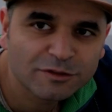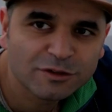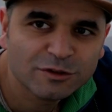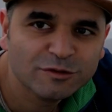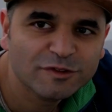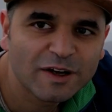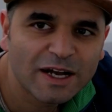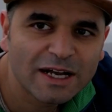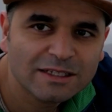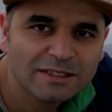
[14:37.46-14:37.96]
too
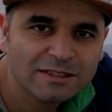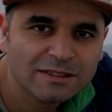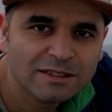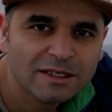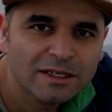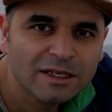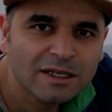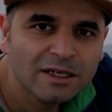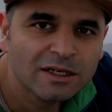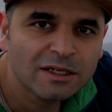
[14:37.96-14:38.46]
fast.
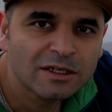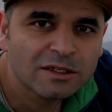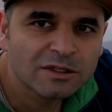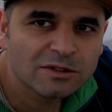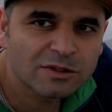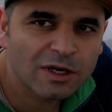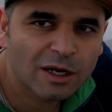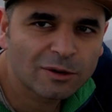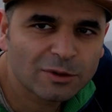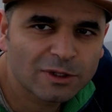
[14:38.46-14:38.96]

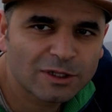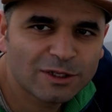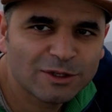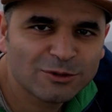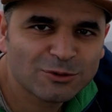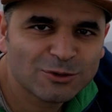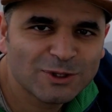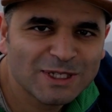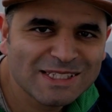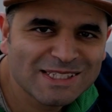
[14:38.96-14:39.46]
So I will
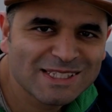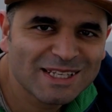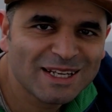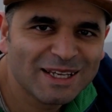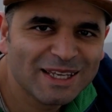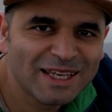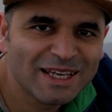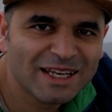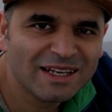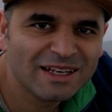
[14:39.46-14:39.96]
rinse it
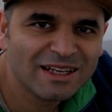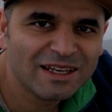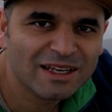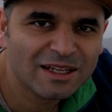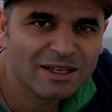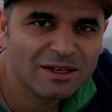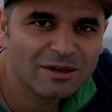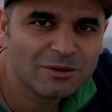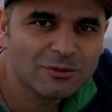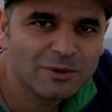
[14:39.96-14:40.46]
again,
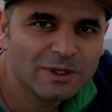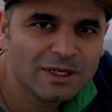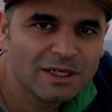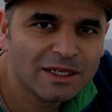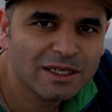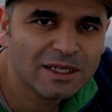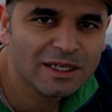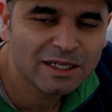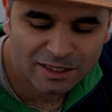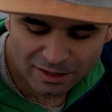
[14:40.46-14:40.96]
and
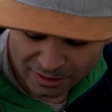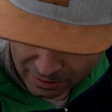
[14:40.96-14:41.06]
we